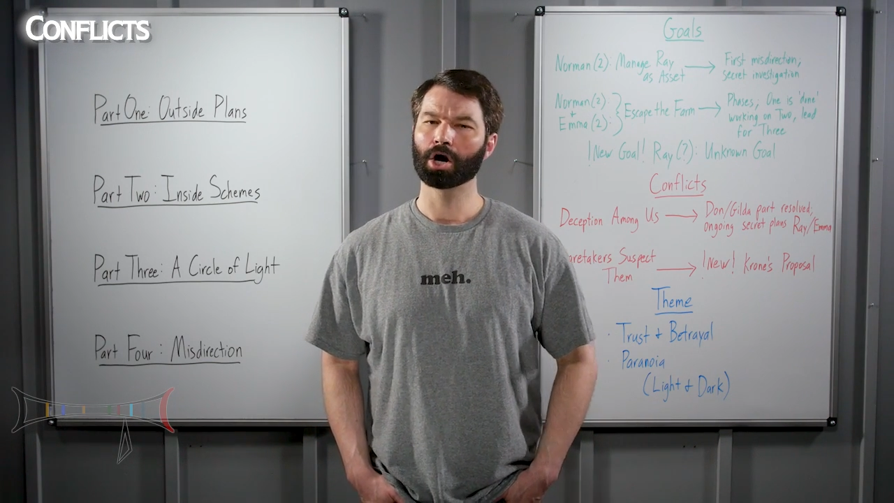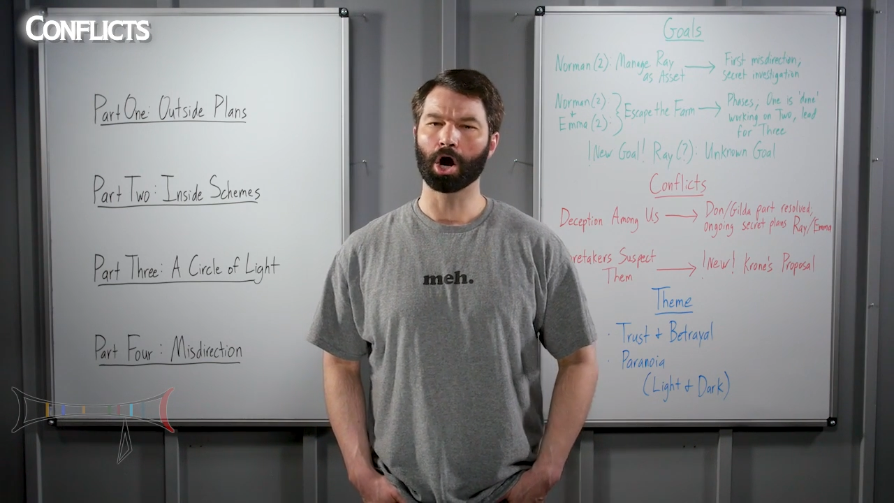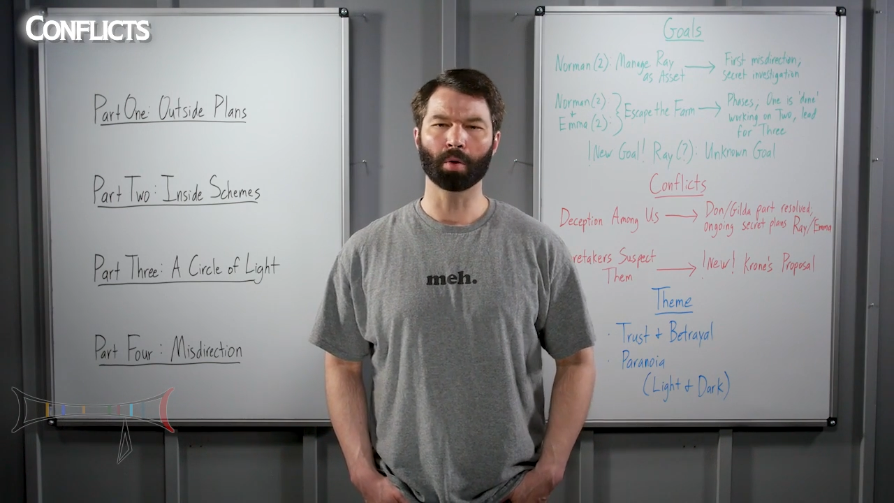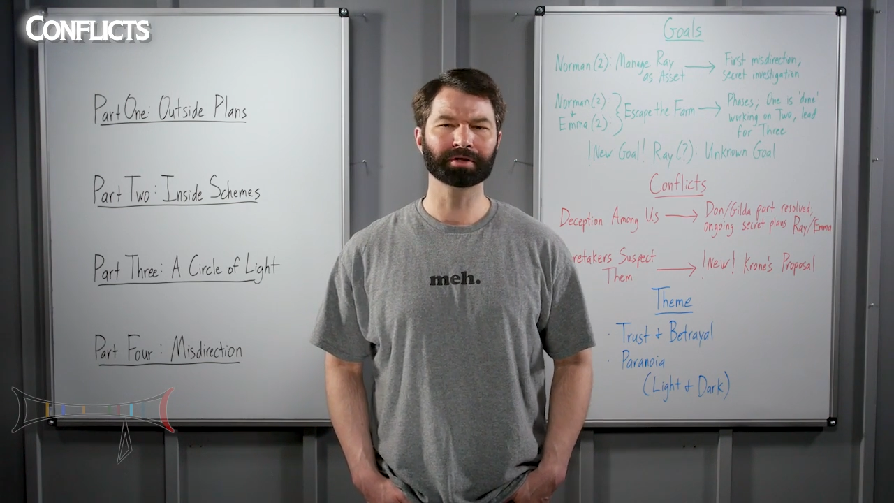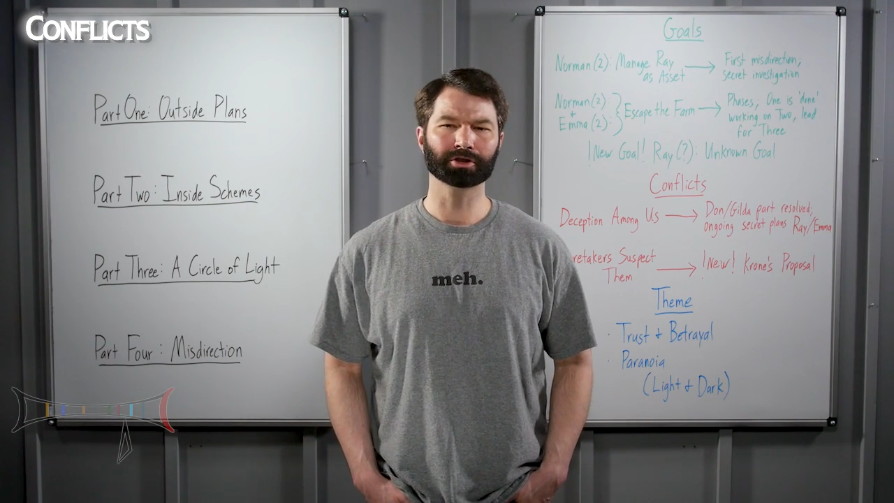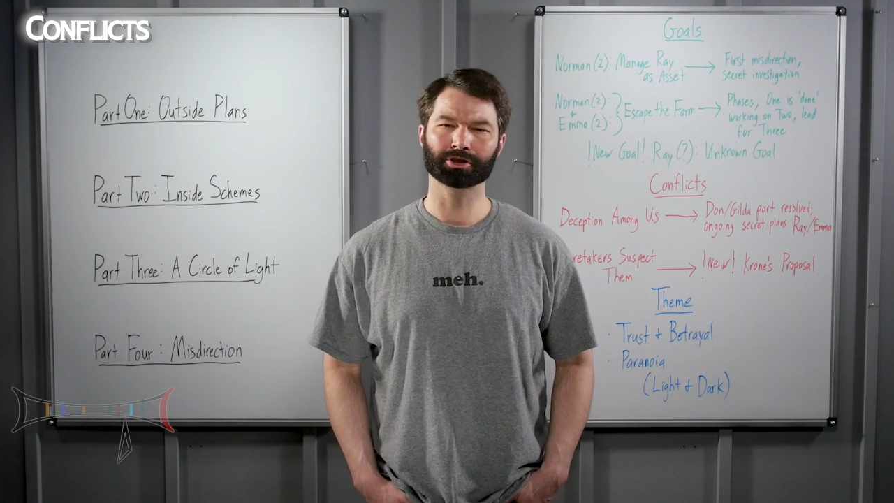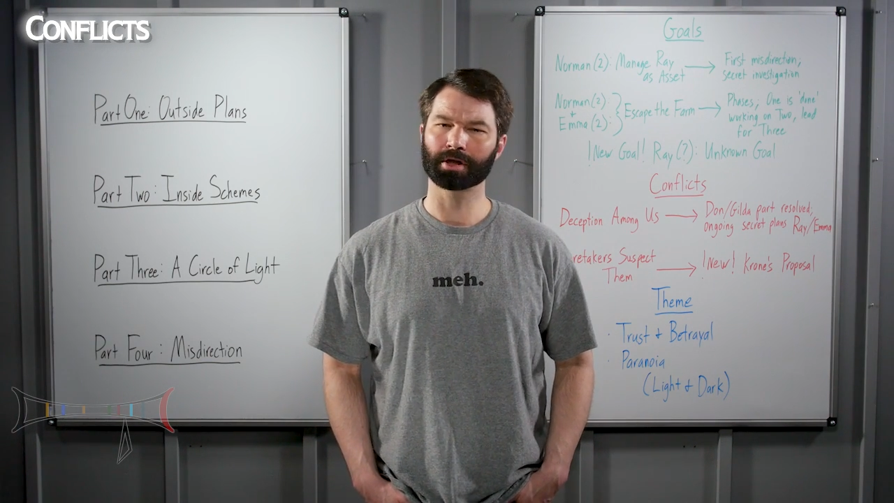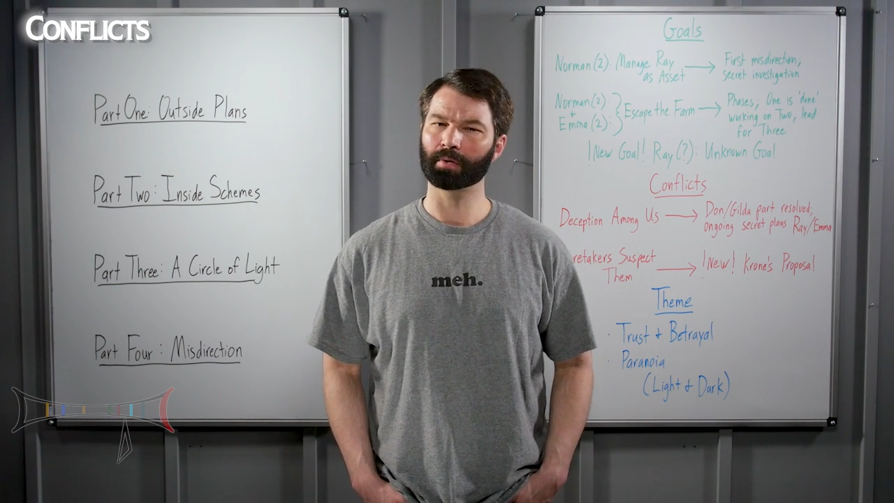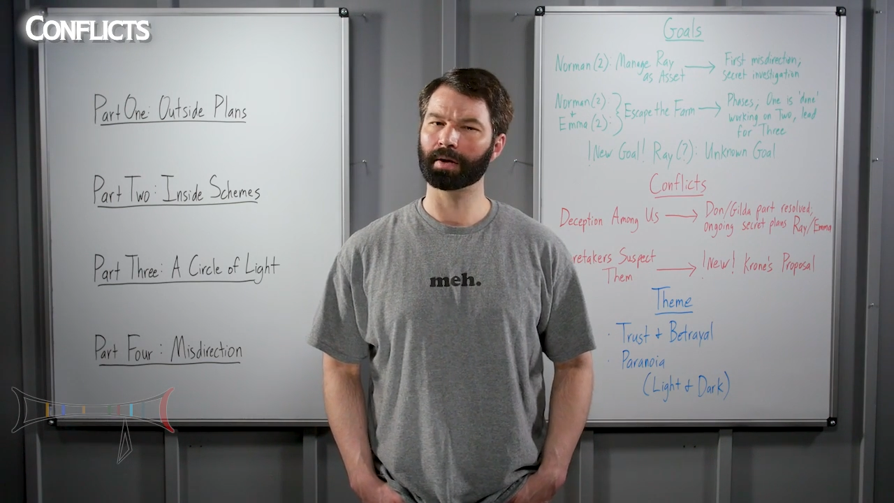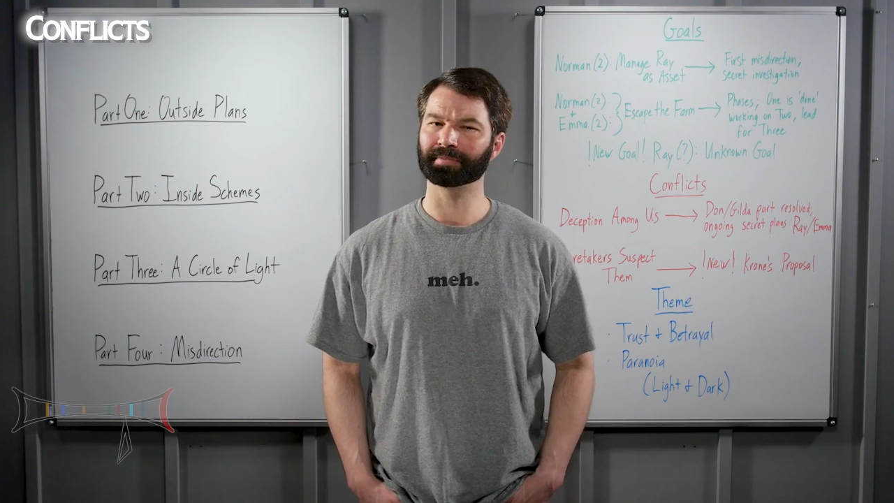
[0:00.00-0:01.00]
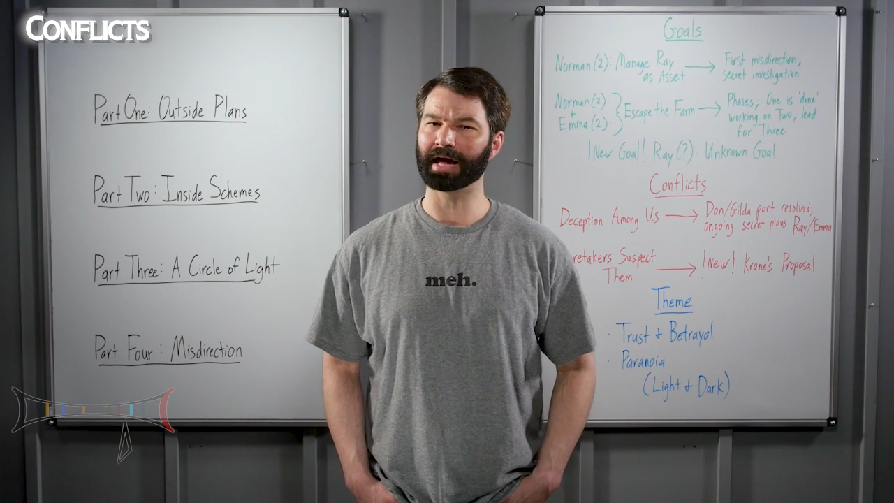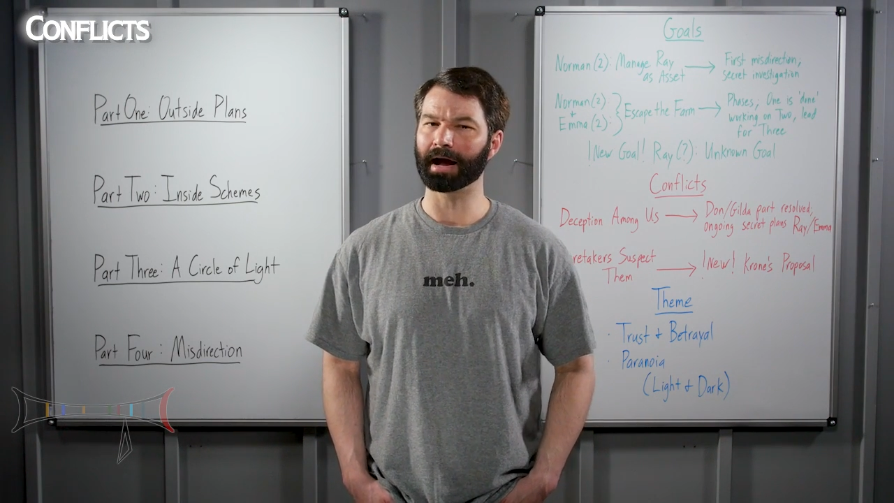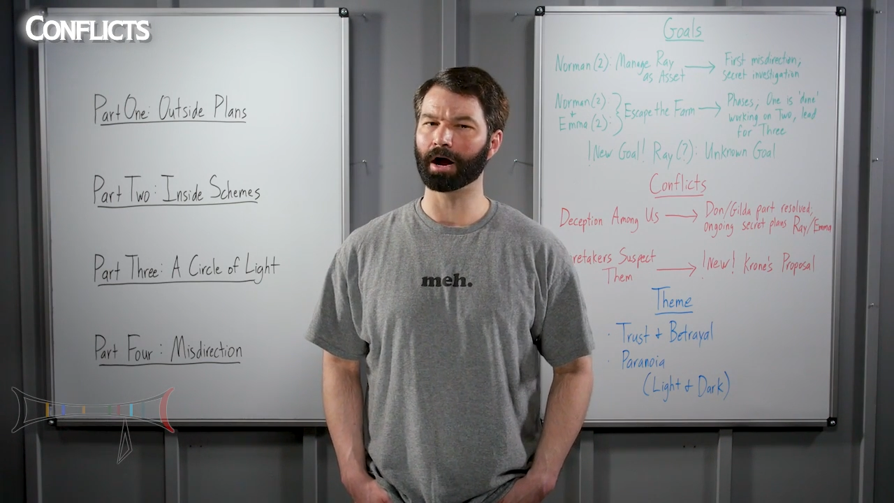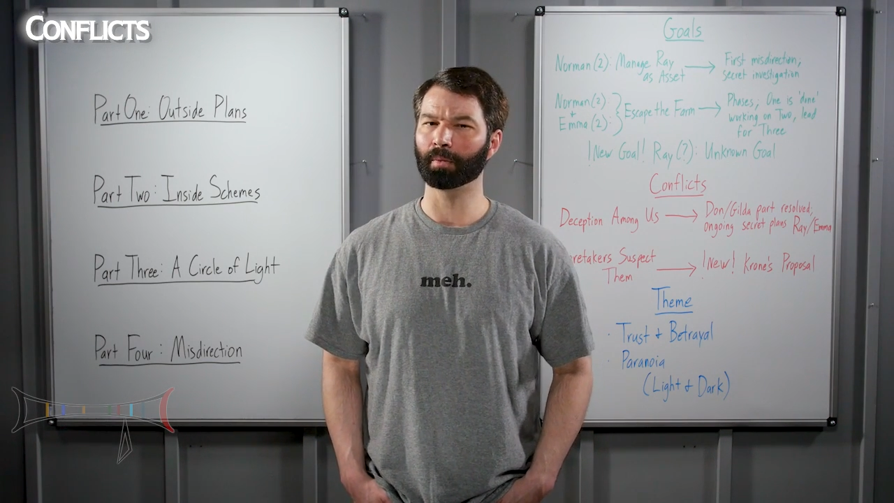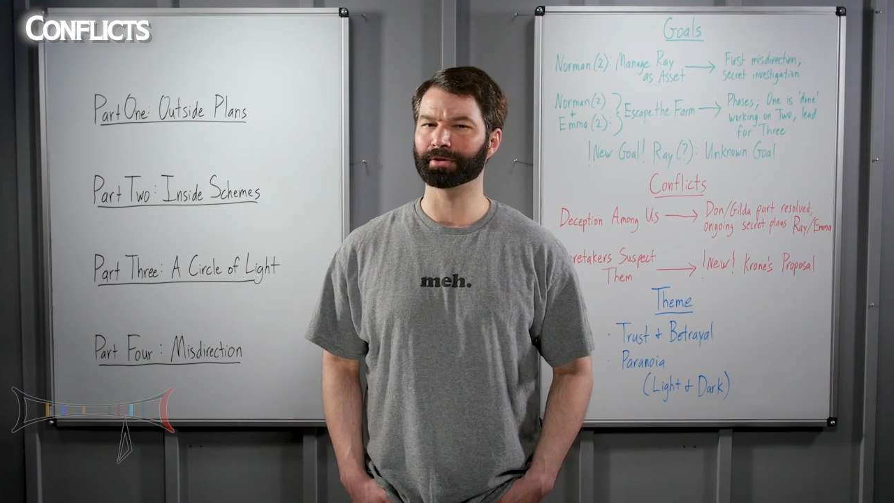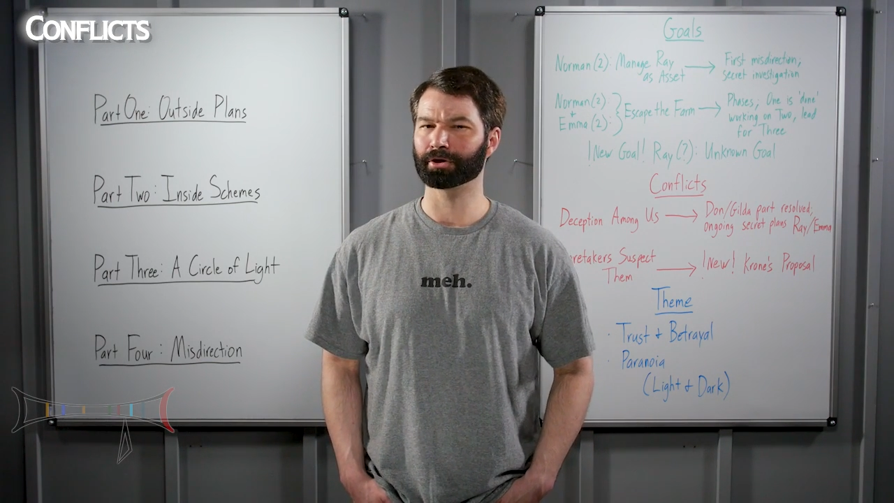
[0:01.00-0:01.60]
only to show up now with